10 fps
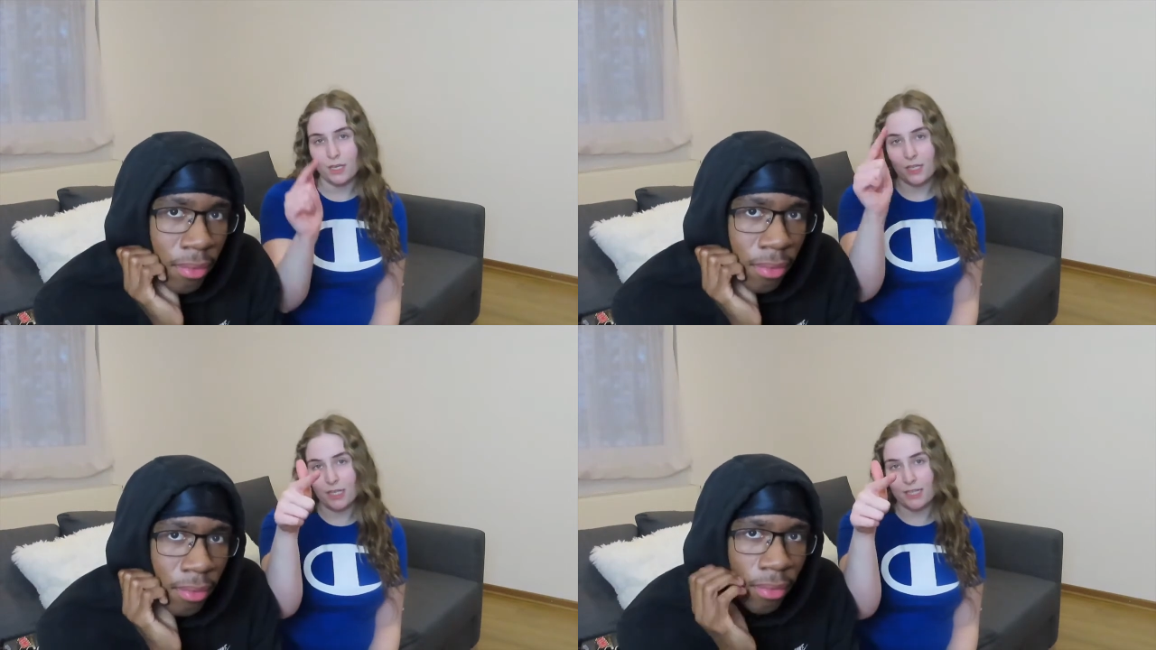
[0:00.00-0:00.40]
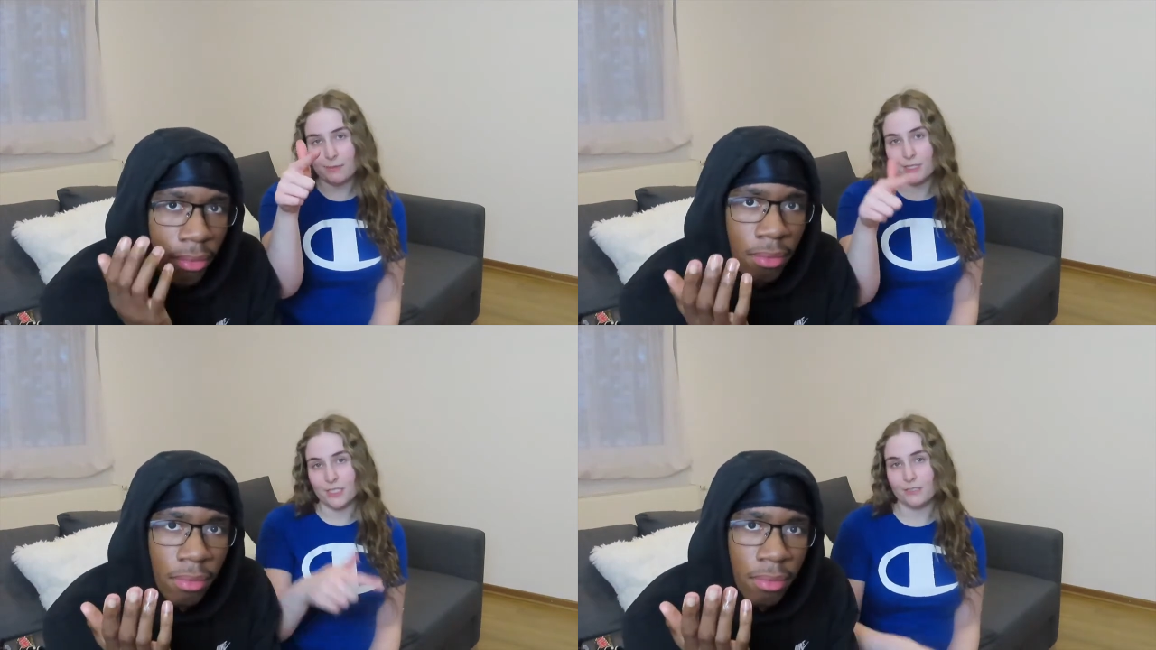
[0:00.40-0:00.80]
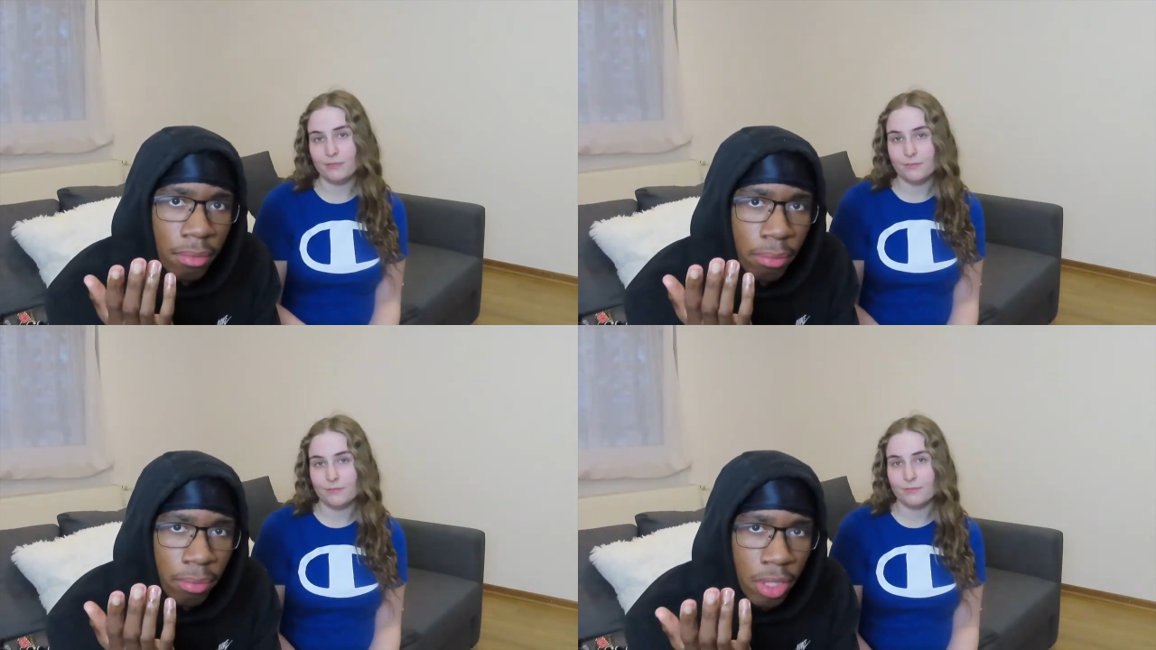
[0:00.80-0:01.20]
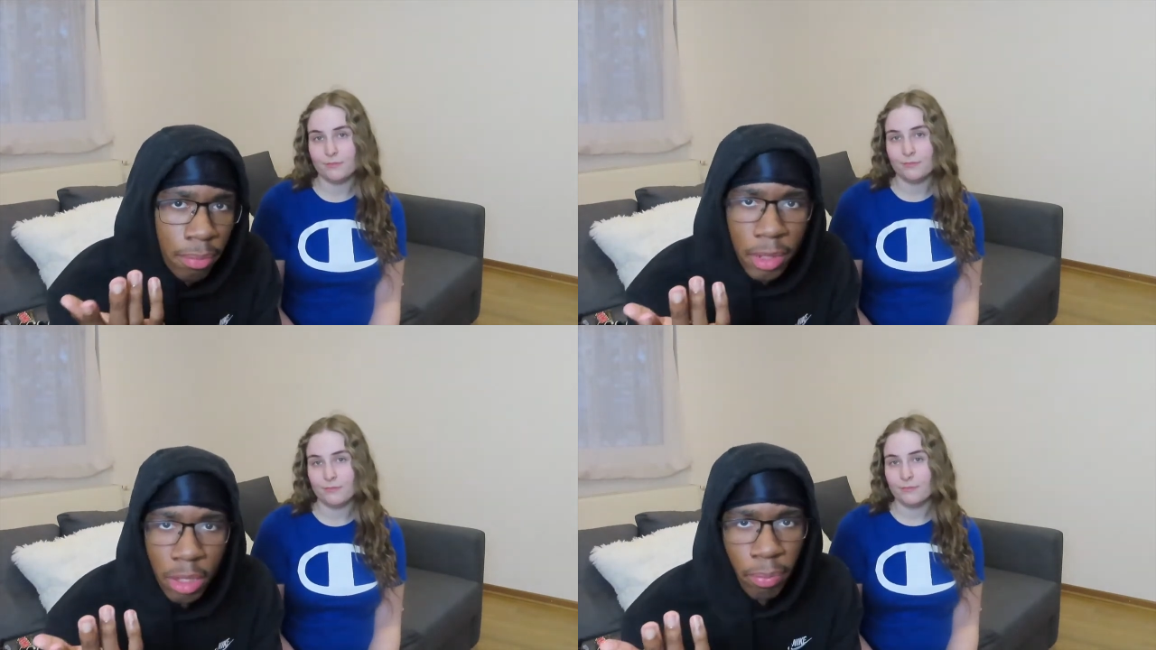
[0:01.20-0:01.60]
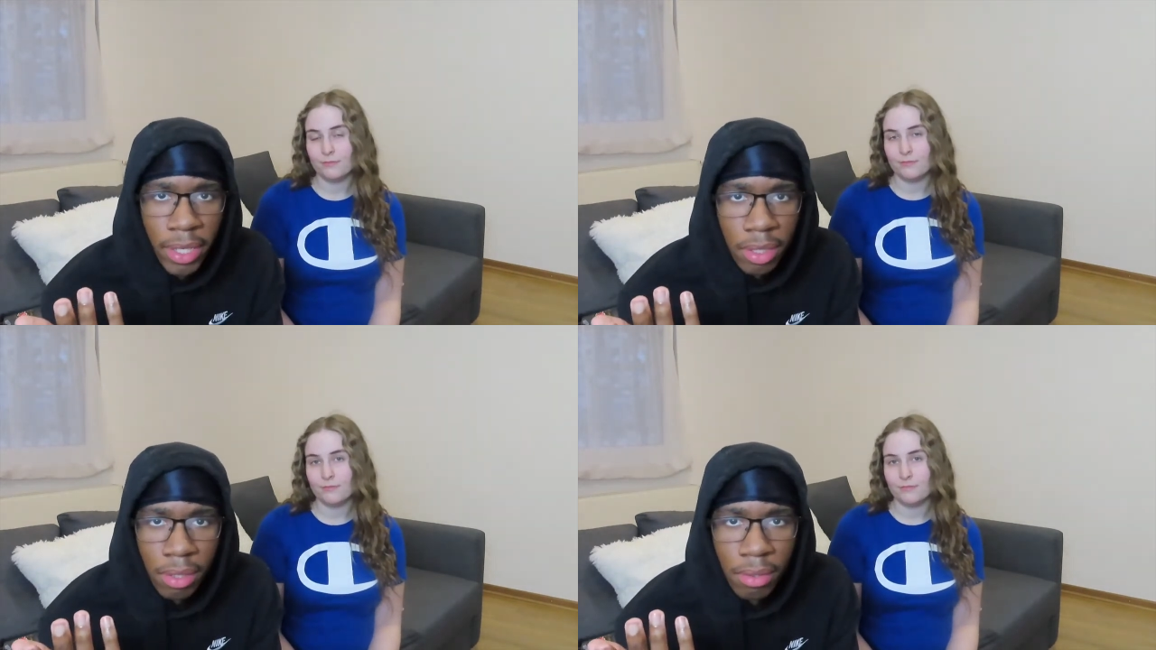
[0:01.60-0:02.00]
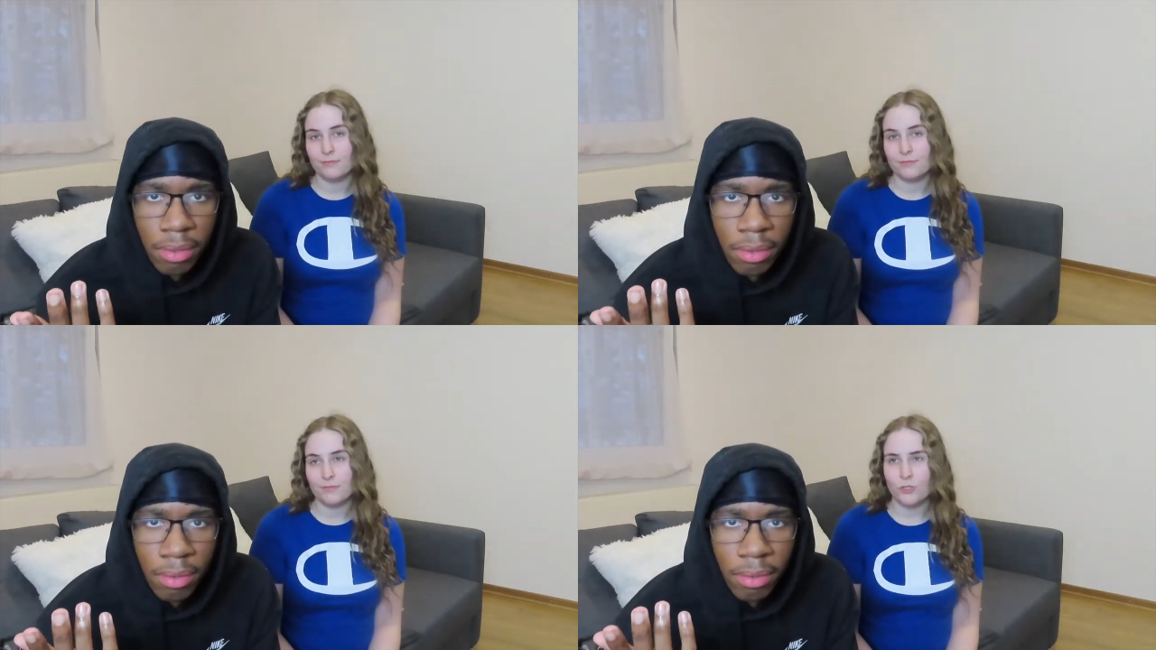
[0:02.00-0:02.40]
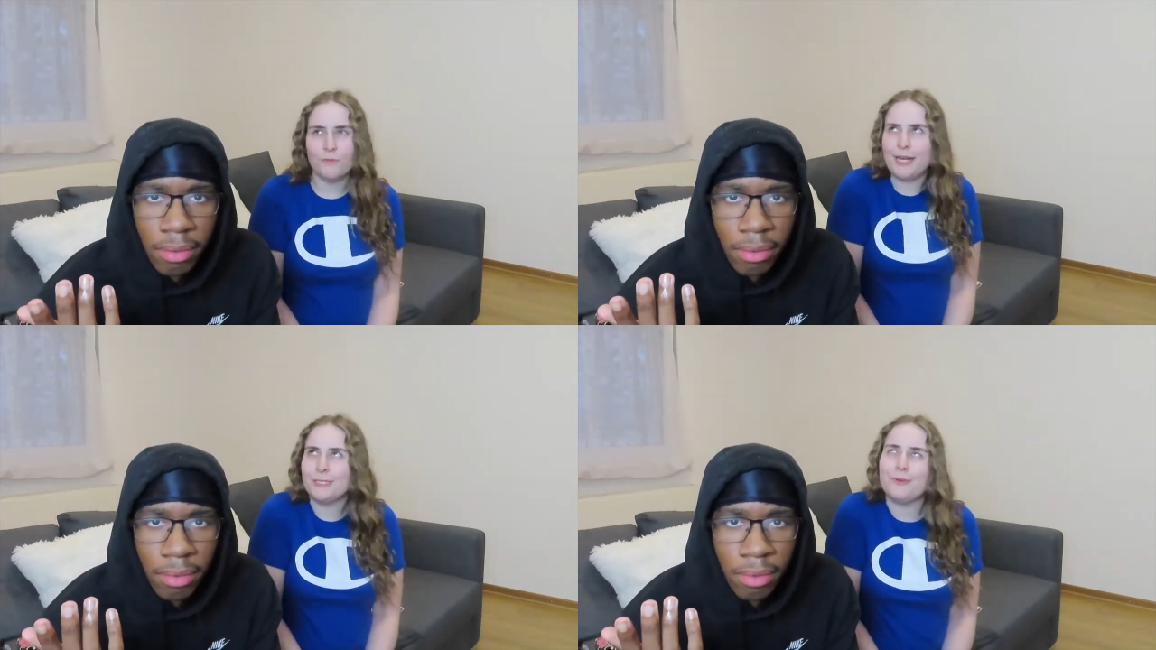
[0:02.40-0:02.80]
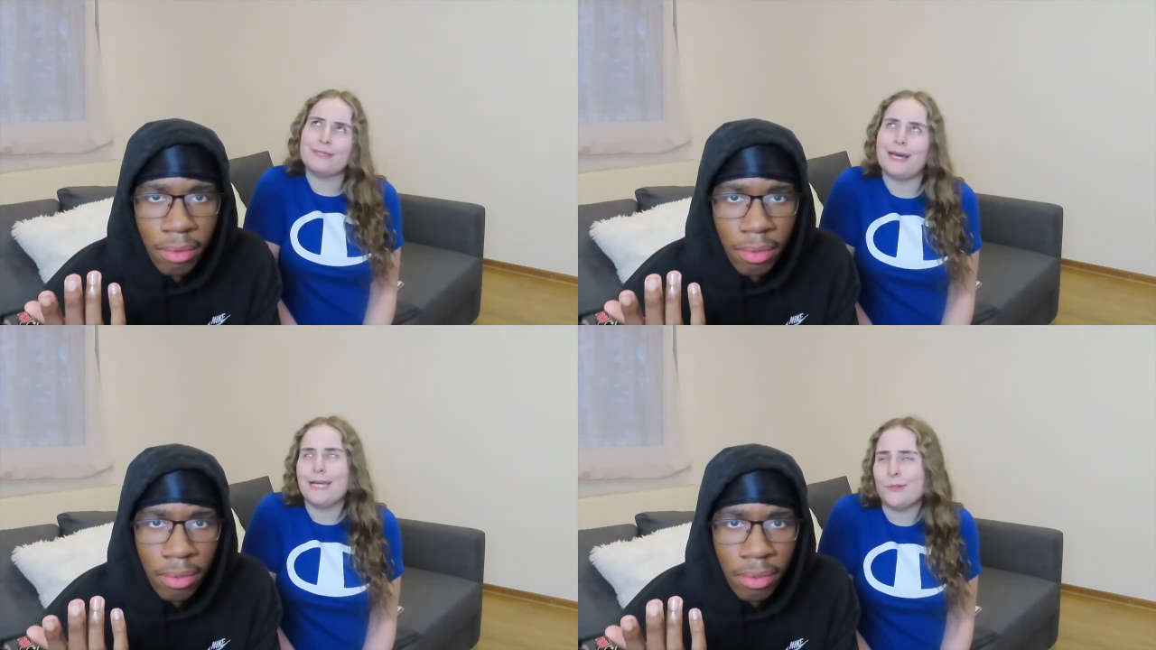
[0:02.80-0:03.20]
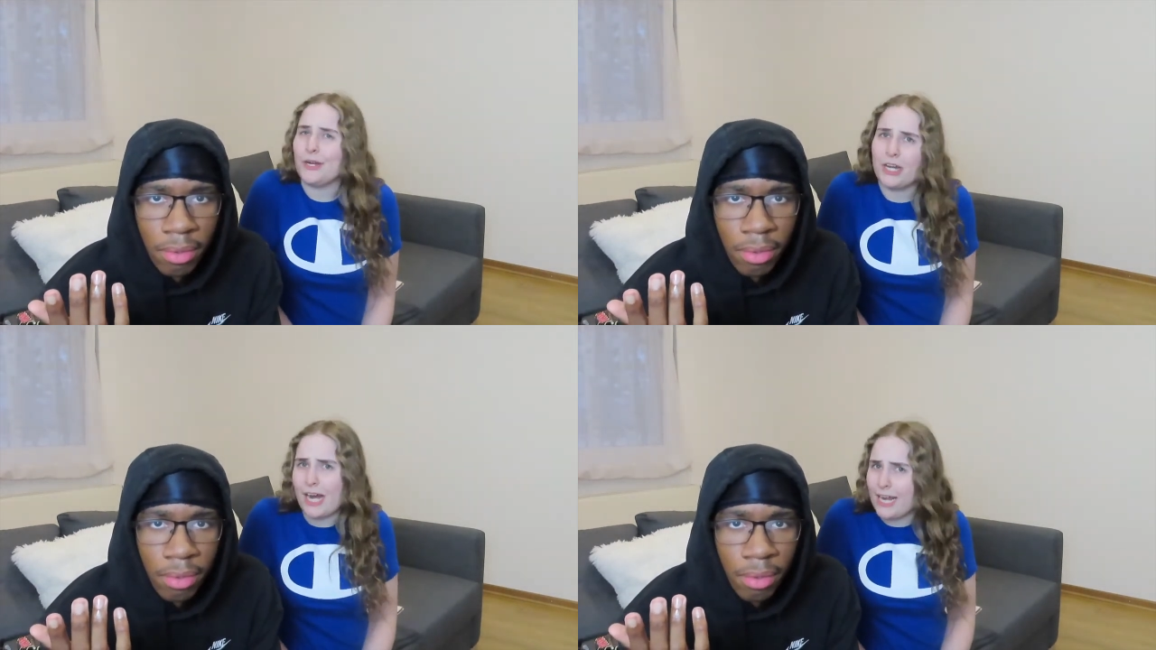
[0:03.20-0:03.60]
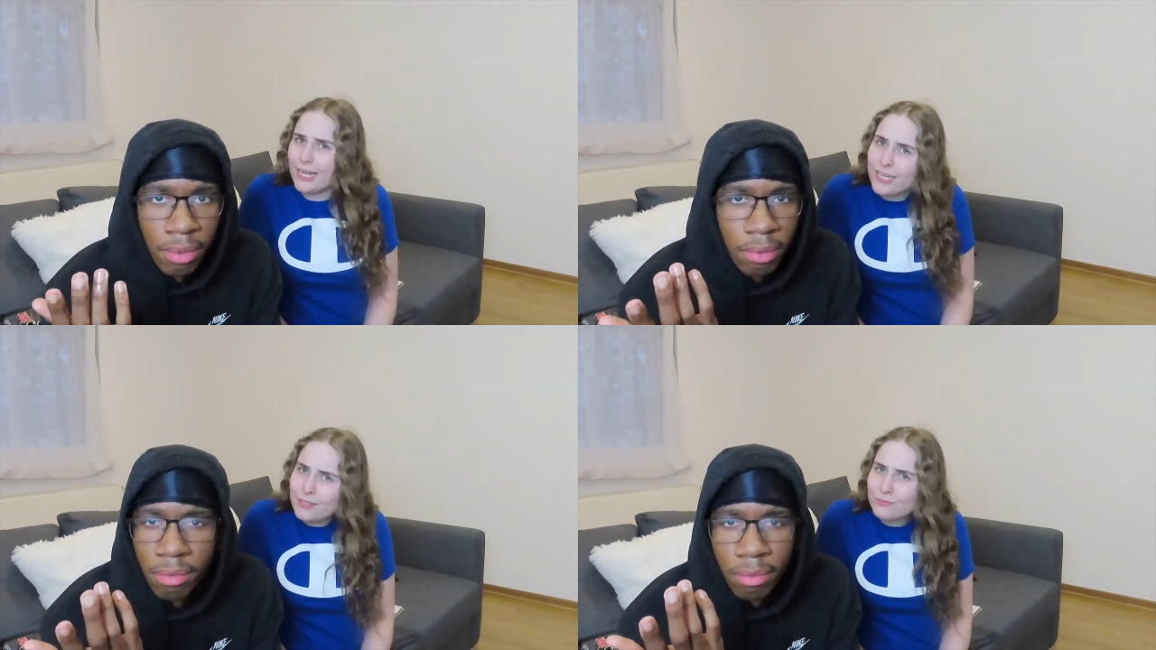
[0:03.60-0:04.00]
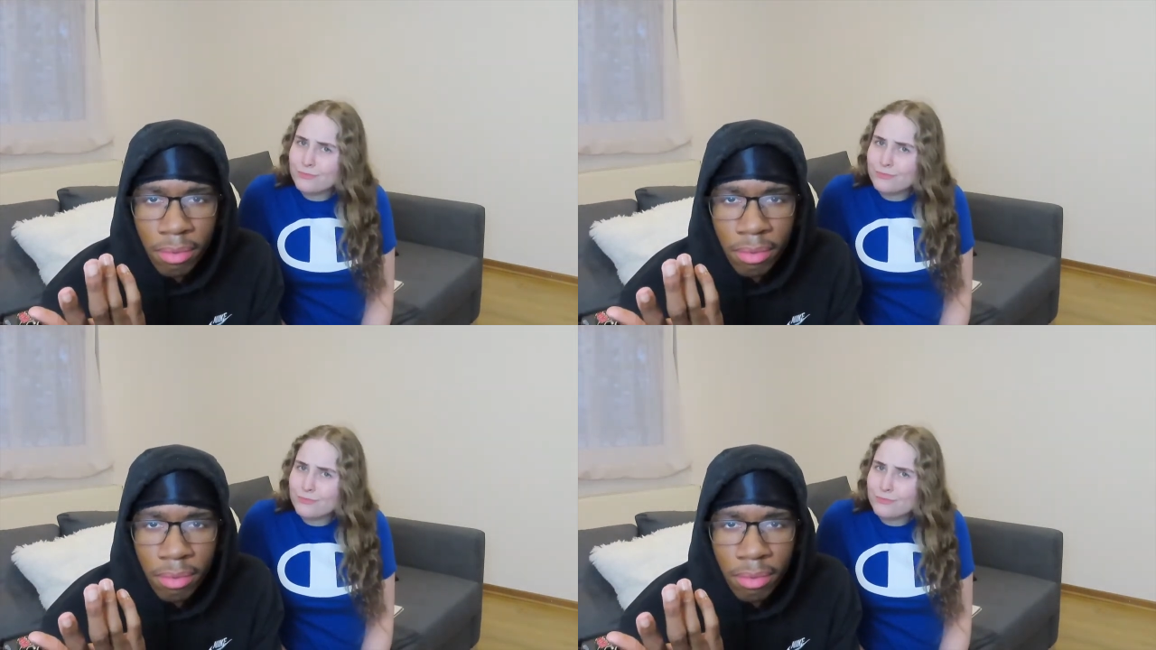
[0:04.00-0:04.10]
Speaker 1: Click that button.
Speaker 2: Just, just press it.
Speaker 1: You might as well like while you're at it.